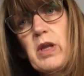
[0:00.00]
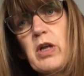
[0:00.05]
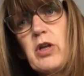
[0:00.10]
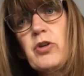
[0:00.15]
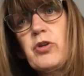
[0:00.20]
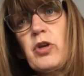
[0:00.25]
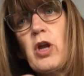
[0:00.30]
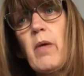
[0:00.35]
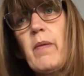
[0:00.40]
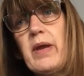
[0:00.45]

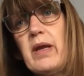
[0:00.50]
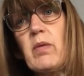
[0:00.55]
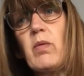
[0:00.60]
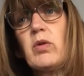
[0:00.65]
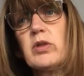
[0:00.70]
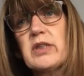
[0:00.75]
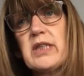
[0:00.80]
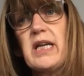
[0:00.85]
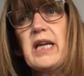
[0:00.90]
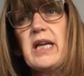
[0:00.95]
knowing
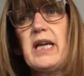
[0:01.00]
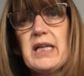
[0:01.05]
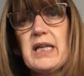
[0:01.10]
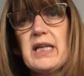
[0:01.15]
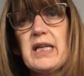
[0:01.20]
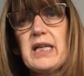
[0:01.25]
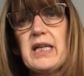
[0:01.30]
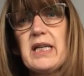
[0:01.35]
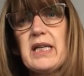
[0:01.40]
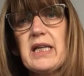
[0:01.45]
what
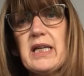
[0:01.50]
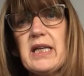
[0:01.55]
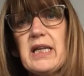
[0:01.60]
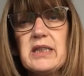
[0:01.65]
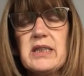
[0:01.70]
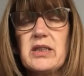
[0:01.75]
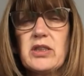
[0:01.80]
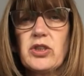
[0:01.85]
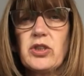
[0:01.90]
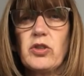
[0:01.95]
it
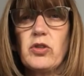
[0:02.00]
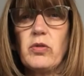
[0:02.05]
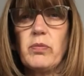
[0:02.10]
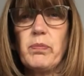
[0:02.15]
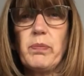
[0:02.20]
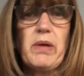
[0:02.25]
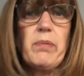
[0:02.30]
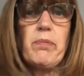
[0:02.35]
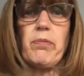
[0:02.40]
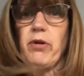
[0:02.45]
is
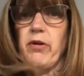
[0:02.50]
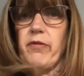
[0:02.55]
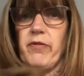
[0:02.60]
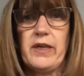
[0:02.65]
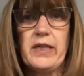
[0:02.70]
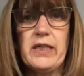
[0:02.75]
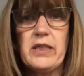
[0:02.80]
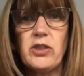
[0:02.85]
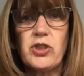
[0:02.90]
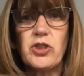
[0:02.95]
to be
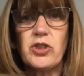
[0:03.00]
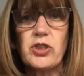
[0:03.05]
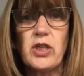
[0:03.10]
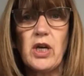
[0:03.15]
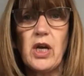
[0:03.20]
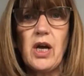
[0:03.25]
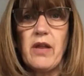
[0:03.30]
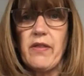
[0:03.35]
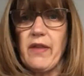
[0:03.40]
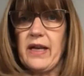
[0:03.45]

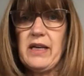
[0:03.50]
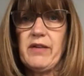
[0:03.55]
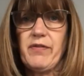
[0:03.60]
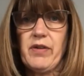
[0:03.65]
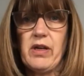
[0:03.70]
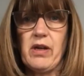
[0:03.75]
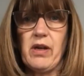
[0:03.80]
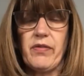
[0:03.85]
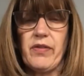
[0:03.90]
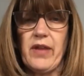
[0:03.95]
privileged. They live
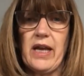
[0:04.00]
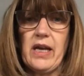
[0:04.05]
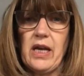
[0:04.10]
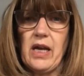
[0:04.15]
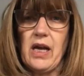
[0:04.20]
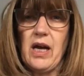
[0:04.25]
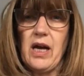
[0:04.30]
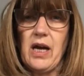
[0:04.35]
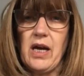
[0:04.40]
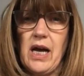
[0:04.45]
in
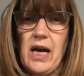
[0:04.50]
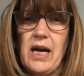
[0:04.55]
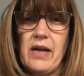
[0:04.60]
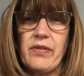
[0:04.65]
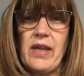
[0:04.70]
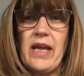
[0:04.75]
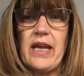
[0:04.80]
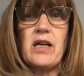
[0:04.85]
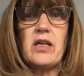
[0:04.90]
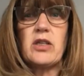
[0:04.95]
and
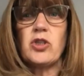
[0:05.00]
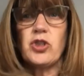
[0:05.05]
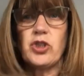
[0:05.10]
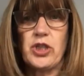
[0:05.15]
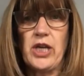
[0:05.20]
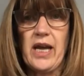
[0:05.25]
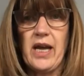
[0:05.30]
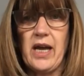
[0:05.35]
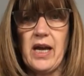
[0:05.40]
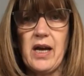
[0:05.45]
they can
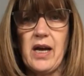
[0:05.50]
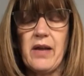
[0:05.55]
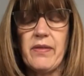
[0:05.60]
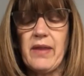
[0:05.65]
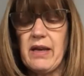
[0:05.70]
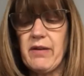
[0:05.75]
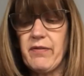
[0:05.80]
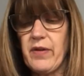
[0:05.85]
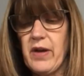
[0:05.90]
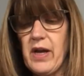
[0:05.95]
share. And
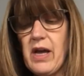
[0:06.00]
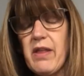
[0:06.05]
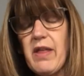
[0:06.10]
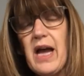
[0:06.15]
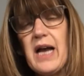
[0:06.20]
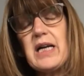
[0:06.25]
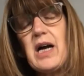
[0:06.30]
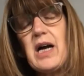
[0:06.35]
I